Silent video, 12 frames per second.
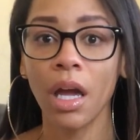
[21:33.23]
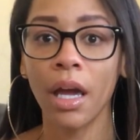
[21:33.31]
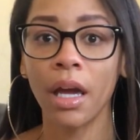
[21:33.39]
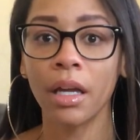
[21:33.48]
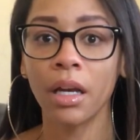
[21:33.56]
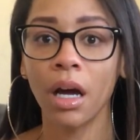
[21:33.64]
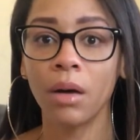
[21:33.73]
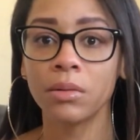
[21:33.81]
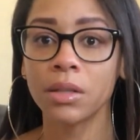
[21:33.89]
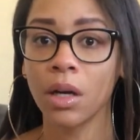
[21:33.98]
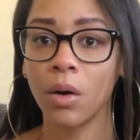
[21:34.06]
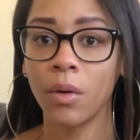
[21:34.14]
And I
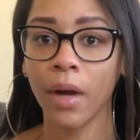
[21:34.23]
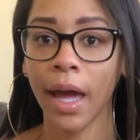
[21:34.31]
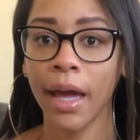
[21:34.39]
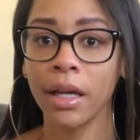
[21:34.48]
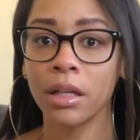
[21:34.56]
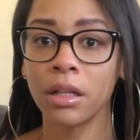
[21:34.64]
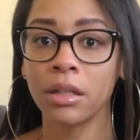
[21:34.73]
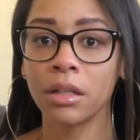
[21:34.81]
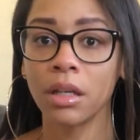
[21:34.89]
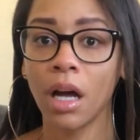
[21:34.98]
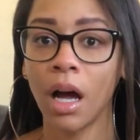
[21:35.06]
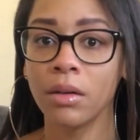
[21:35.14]
was like, okay. And
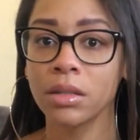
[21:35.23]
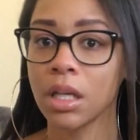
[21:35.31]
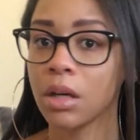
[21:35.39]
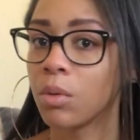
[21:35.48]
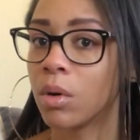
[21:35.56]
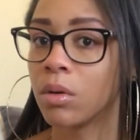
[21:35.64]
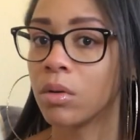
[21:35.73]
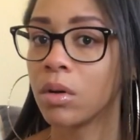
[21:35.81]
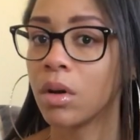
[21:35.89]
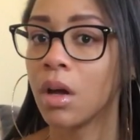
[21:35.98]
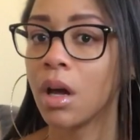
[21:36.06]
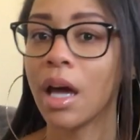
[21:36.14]
I was like, well,
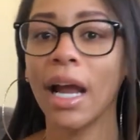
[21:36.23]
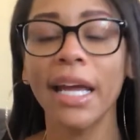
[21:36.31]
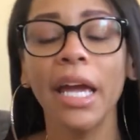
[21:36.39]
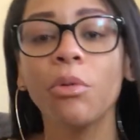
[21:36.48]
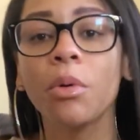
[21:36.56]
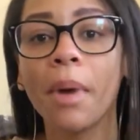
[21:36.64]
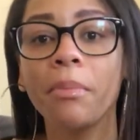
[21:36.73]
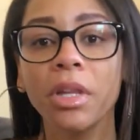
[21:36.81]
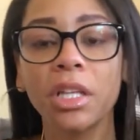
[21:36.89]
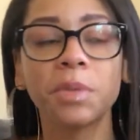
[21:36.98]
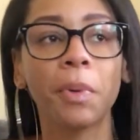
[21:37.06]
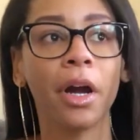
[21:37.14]
I can't
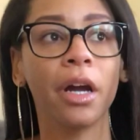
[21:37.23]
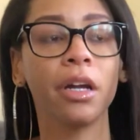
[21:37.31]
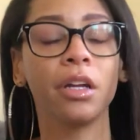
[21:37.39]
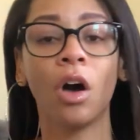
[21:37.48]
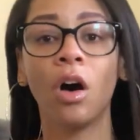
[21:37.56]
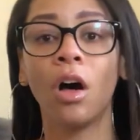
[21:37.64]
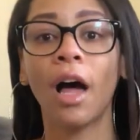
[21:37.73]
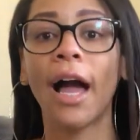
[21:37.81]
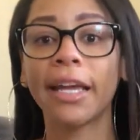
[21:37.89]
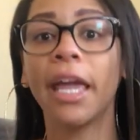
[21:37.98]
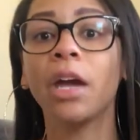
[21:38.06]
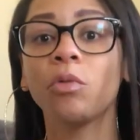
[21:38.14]
remember this part, y'all.
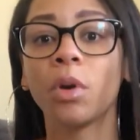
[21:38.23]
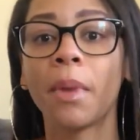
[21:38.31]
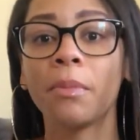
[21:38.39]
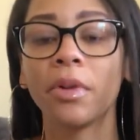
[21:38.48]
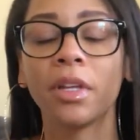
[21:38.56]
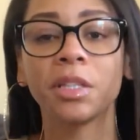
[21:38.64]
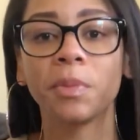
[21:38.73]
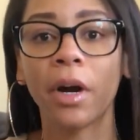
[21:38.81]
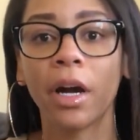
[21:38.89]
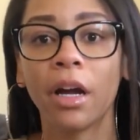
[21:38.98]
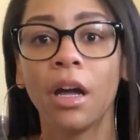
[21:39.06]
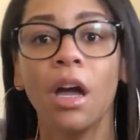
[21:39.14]
I can't remember this
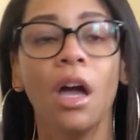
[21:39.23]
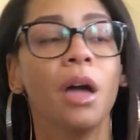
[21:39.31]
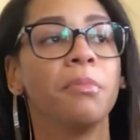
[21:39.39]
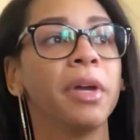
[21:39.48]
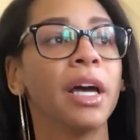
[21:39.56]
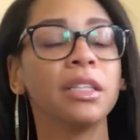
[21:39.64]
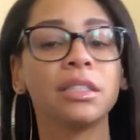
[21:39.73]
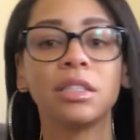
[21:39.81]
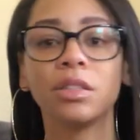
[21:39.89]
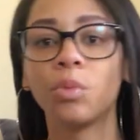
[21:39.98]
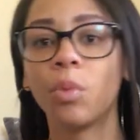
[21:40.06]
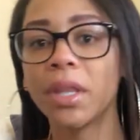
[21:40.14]
part. Because
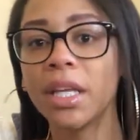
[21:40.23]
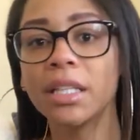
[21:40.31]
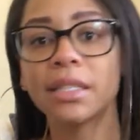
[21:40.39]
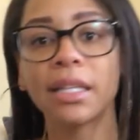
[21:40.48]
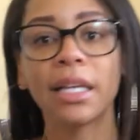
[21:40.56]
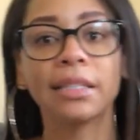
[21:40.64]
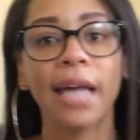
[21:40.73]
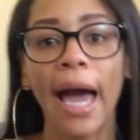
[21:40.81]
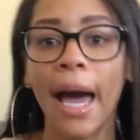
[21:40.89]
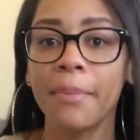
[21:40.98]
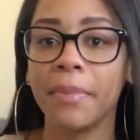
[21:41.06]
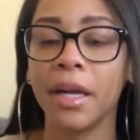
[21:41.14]
when these things
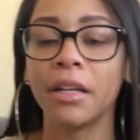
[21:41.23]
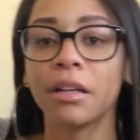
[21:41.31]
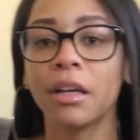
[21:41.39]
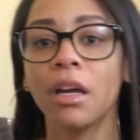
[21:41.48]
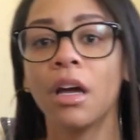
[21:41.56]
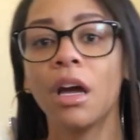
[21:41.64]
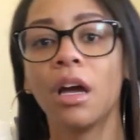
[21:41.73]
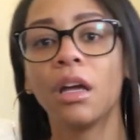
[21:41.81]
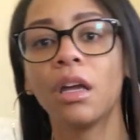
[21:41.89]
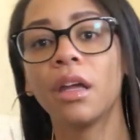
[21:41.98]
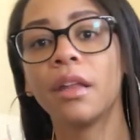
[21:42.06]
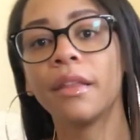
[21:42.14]
happen,
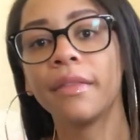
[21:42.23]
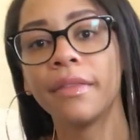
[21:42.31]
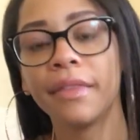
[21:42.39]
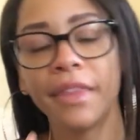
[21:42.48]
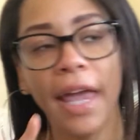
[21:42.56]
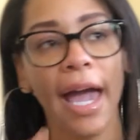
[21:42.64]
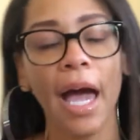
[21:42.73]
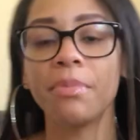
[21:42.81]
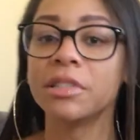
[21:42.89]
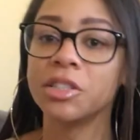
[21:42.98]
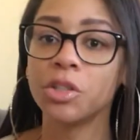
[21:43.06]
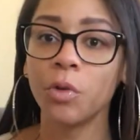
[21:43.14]
they
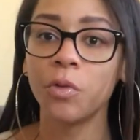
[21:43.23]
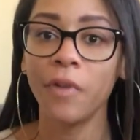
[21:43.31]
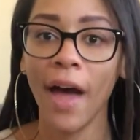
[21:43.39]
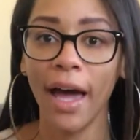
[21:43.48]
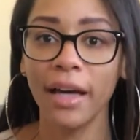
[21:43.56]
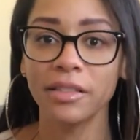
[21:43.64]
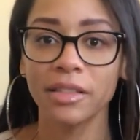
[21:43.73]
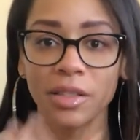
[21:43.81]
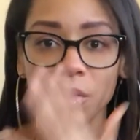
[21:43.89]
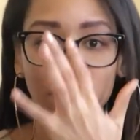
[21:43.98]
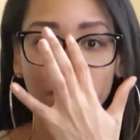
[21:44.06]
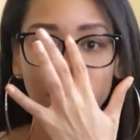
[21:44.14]
happen so fast.
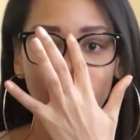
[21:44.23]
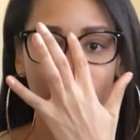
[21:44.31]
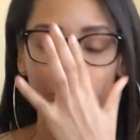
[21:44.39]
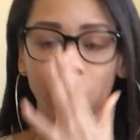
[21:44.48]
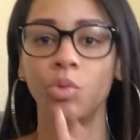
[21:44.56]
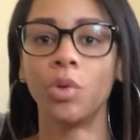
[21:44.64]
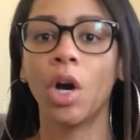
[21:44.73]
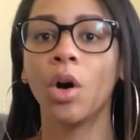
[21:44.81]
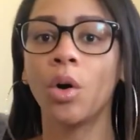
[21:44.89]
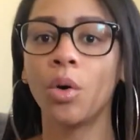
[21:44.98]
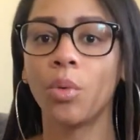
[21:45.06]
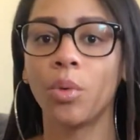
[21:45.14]
So sometimes you
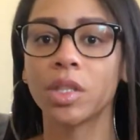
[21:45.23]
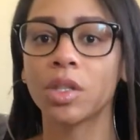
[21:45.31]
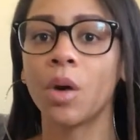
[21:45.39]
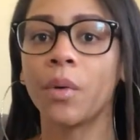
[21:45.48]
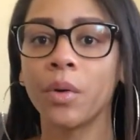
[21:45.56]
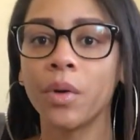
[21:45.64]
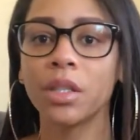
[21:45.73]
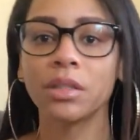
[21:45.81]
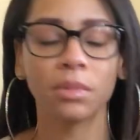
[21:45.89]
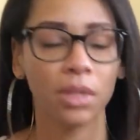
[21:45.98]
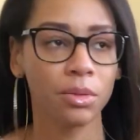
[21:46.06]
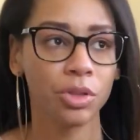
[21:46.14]
know what's going on and
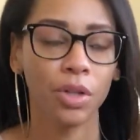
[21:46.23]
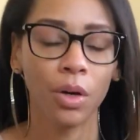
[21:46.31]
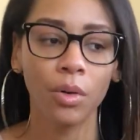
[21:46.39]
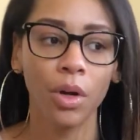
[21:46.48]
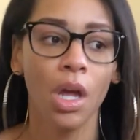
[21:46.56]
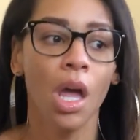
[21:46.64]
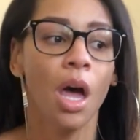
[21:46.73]
sometimes you don't.